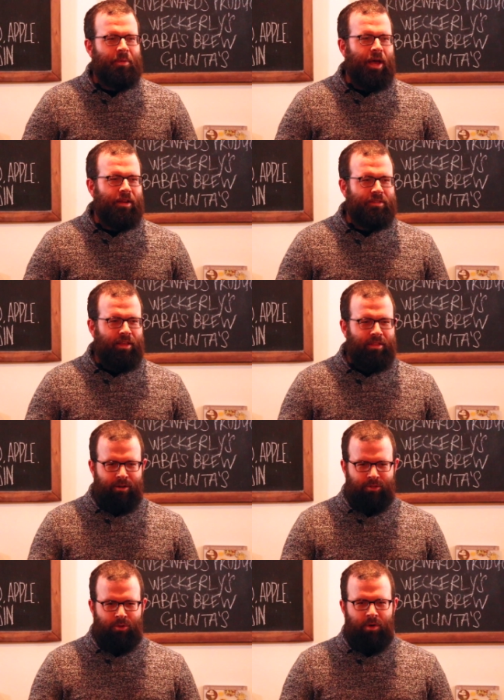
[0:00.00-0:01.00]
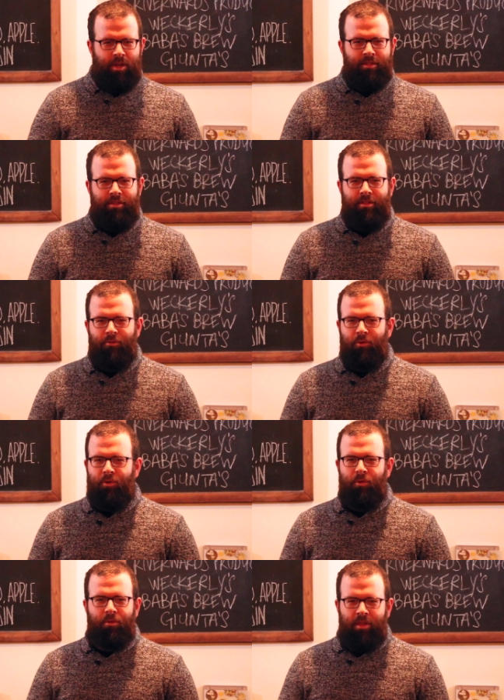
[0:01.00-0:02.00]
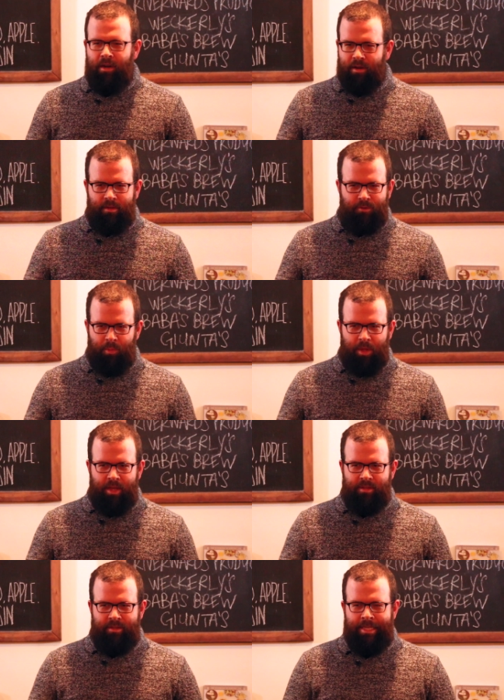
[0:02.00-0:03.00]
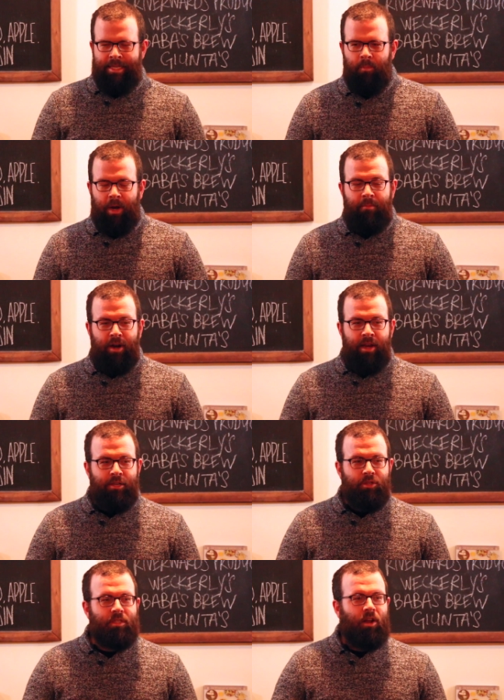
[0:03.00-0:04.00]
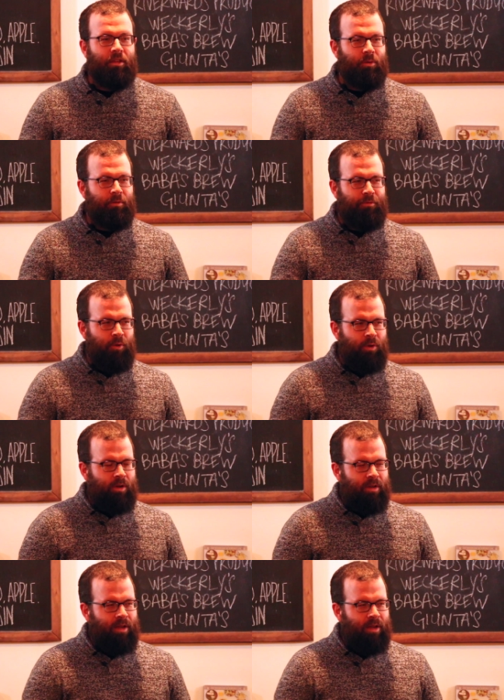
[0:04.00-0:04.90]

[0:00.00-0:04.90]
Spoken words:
them how to tell their stories through theater, through plays. But I'm very interested also in food.